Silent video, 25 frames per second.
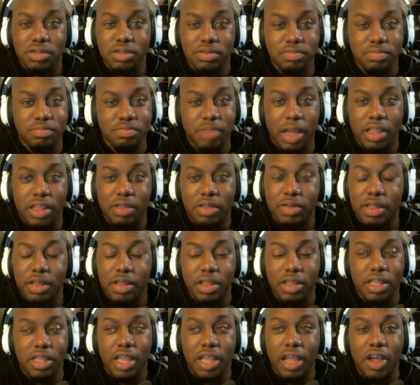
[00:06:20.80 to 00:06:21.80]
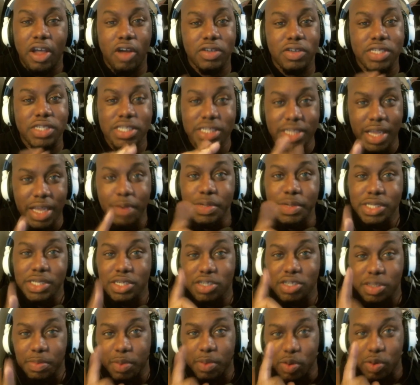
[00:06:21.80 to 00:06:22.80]
about to take off. She did what she was
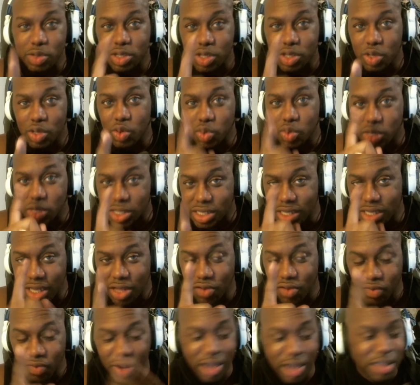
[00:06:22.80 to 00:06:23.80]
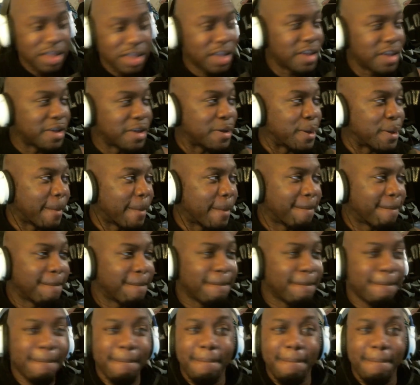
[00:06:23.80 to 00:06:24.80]
supposed to do. She did the right thing. You
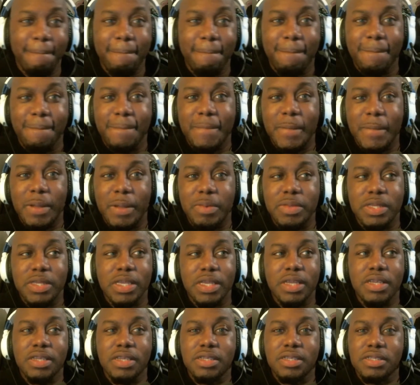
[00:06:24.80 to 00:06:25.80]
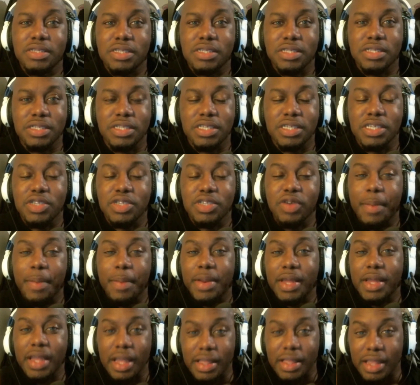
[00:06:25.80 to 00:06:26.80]
know what I'm saying? Just so
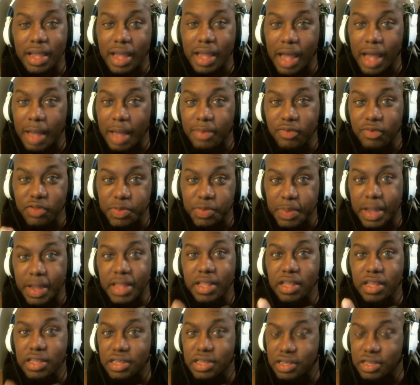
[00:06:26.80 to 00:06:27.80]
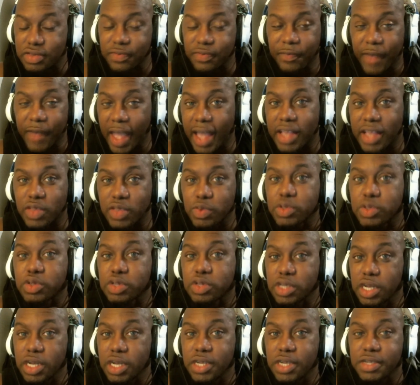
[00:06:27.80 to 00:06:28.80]
happened the cops responded fast, which was
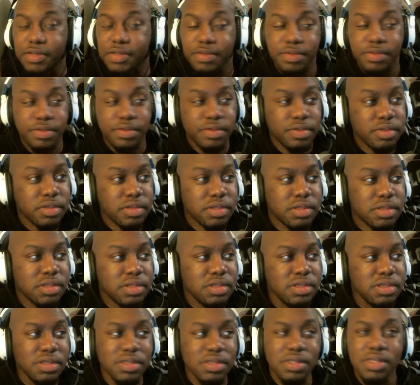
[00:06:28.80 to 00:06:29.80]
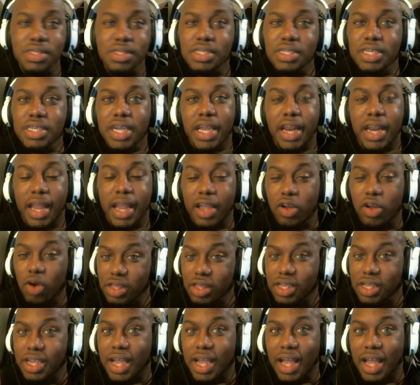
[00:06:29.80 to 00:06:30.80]
good. And they caught
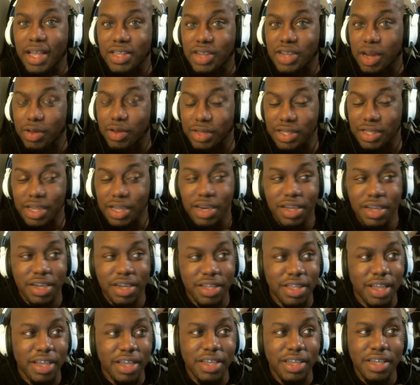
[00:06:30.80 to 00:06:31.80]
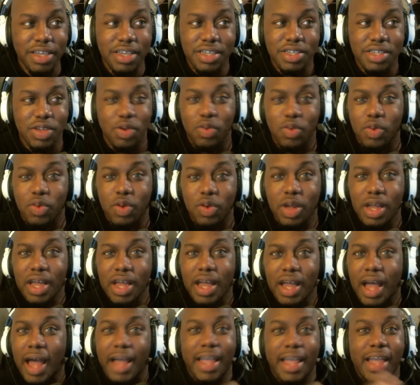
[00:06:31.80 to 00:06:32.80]
the guy. So that was another good thing. So
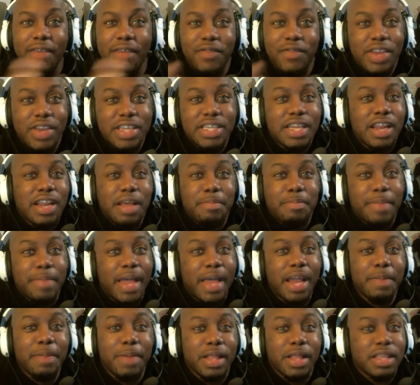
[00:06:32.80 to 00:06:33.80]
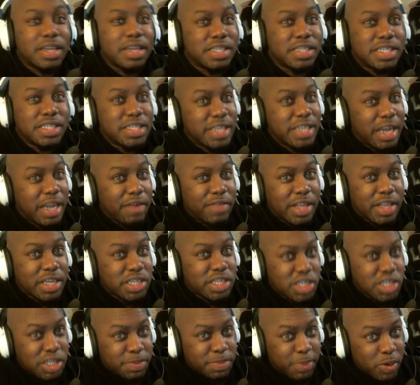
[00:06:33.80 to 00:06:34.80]
I can't really say nothing bad about it because she did everything she
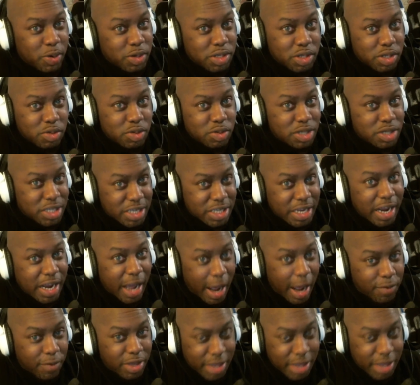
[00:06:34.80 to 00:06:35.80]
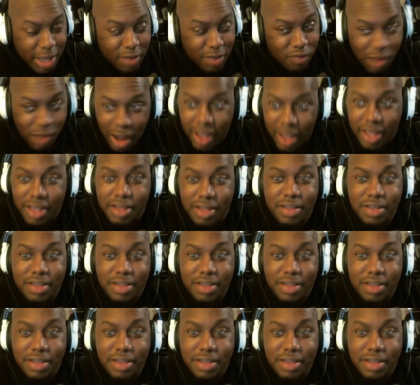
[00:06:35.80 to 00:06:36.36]
was supposed to do. She did everything right.